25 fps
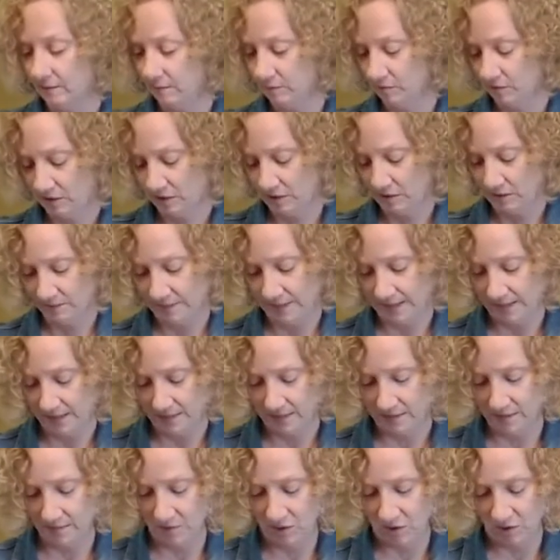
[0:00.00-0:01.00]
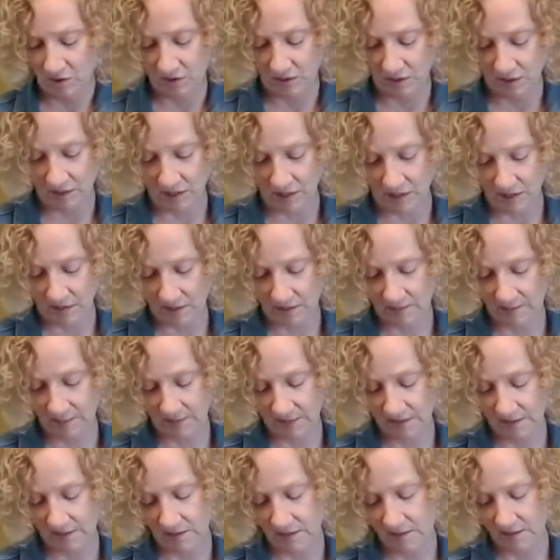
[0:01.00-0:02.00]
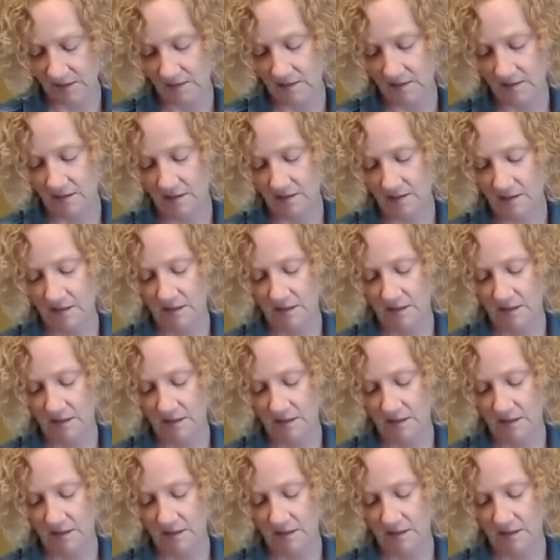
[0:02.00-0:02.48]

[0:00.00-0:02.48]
We're gonna make some yarn octopuses.